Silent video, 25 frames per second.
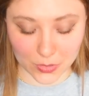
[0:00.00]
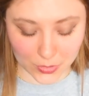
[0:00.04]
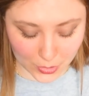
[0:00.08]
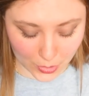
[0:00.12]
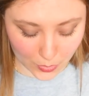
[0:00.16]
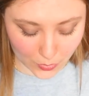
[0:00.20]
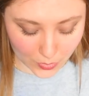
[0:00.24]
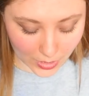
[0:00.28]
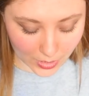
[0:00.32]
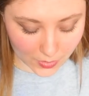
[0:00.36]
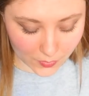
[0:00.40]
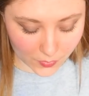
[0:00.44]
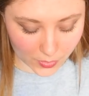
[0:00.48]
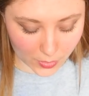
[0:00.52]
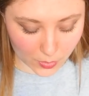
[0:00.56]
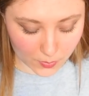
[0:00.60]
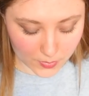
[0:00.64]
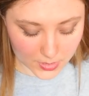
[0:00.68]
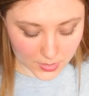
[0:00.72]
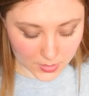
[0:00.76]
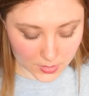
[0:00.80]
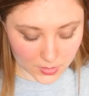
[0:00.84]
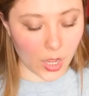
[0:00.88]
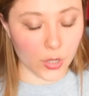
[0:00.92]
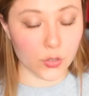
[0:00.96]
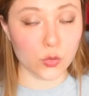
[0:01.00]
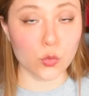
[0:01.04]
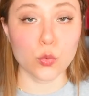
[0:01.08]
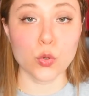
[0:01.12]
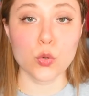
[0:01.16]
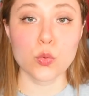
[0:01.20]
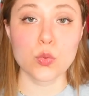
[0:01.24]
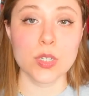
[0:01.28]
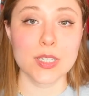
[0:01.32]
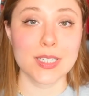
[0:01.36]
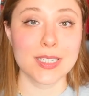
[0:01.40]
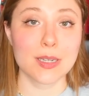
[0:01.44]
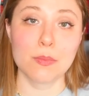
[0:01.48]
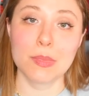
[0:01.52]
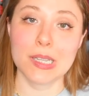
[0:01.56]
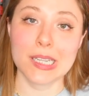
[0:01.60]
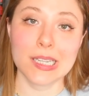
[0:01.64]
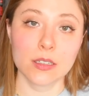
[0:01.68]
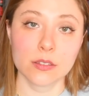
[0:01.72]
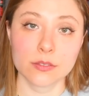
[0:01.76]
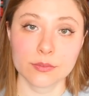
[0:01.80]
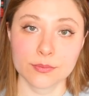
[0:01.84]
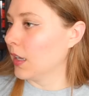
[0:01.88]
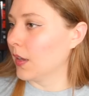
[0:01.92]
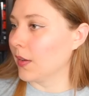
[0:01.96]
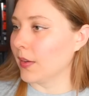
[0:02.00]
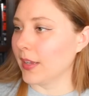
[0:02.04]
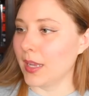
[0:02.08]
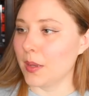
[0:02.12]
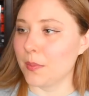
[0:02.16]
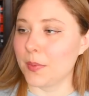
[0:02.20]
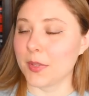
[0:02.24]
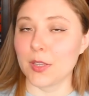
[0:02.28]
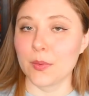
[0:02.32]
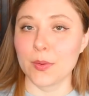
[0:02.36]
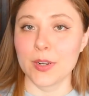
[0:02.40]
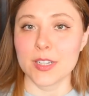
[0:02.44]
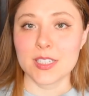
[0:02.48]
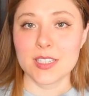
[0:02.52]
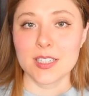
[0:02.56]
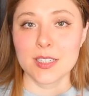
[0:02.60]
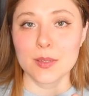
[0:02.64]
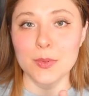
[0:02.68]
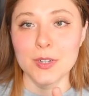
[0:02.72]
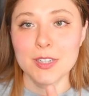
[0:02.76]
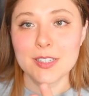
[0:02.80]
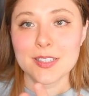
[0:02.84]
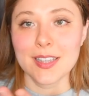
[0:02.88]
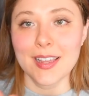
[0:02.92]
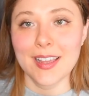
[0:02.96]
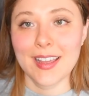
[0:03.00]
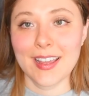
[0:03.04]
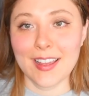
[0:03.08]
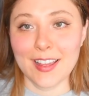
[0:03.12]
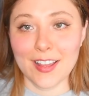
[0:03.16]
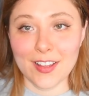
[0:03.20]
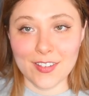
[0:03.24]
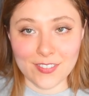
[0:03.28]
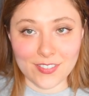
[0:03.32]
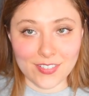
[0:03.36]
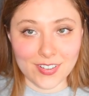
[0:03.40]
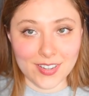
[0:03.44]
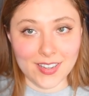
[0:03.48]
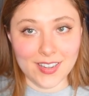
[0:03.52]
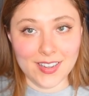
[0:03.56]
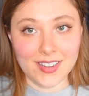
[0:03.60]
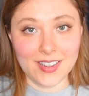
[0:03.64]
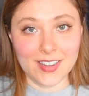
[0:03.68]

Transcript: So Night Film is en route to me. Okay, but the rest of the books I have